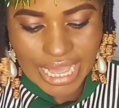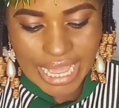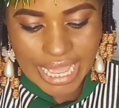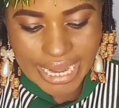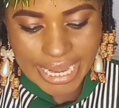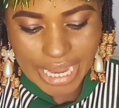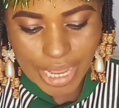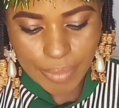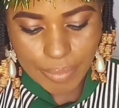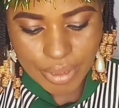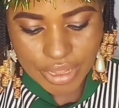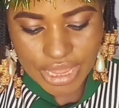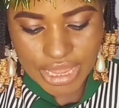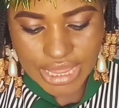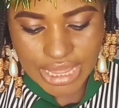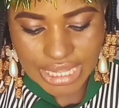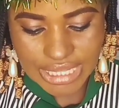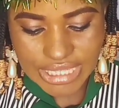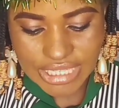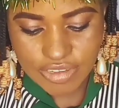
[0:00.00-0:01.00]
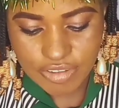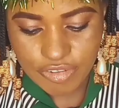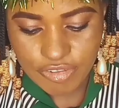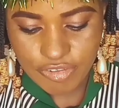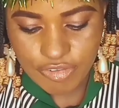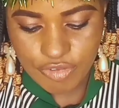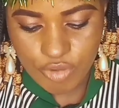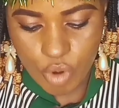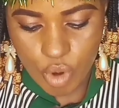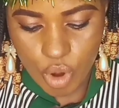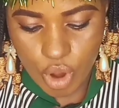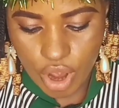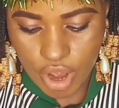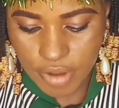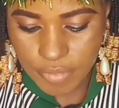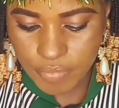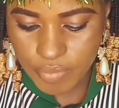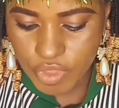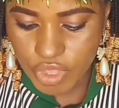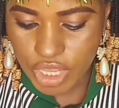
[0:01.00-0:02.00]
Number thirty-four,
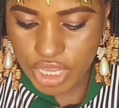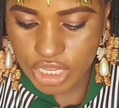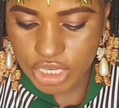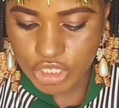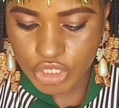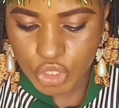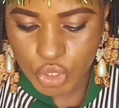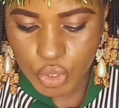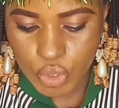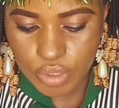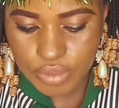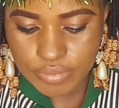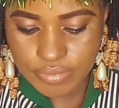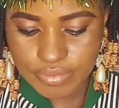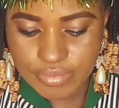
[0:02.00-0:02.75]
you can do